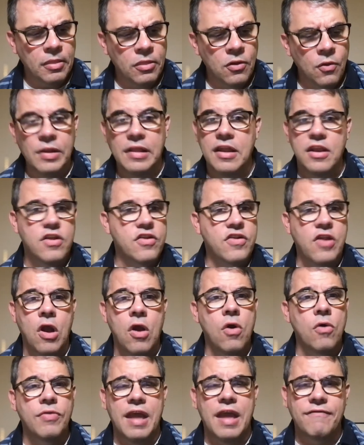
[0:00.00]
did a
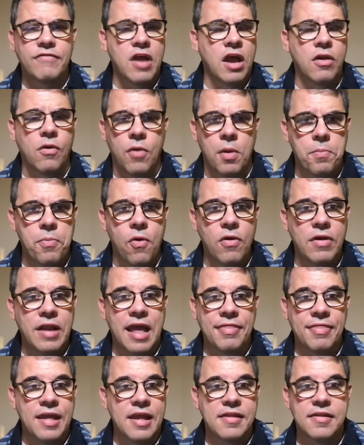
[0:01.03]
show. They've done a report
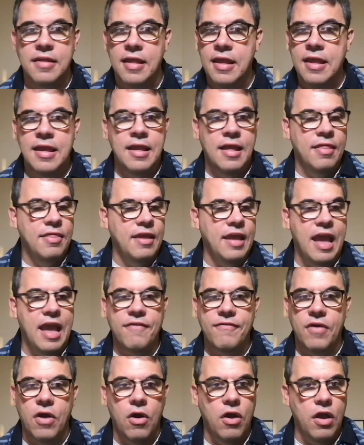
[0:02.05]
on this.
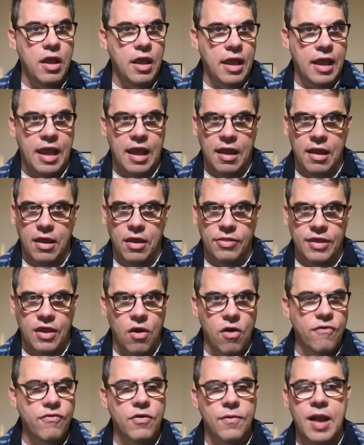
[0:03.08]
The The
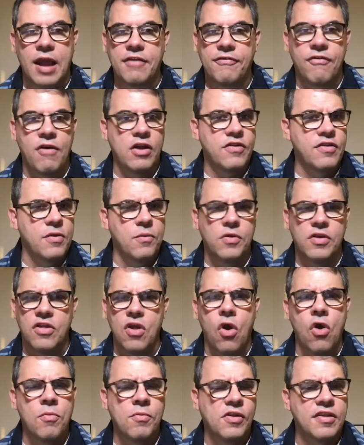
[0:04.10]
override function was
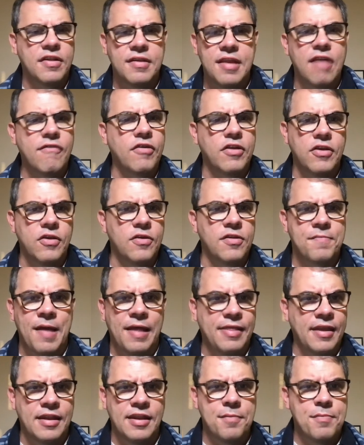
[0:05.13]
almost never used
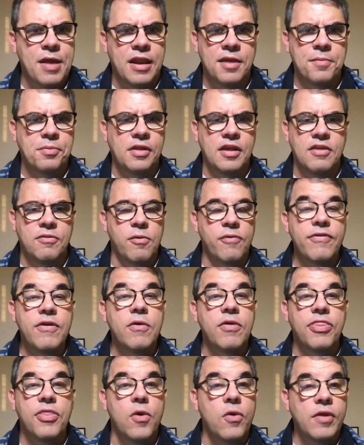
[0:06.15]
by the Independent Police
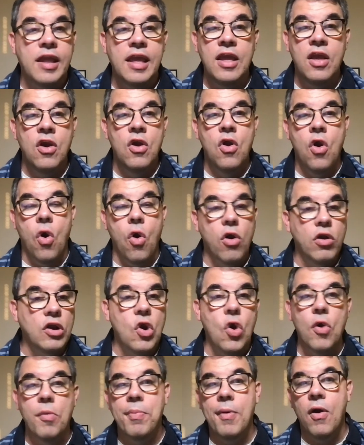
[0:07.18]
Review Authority or COPA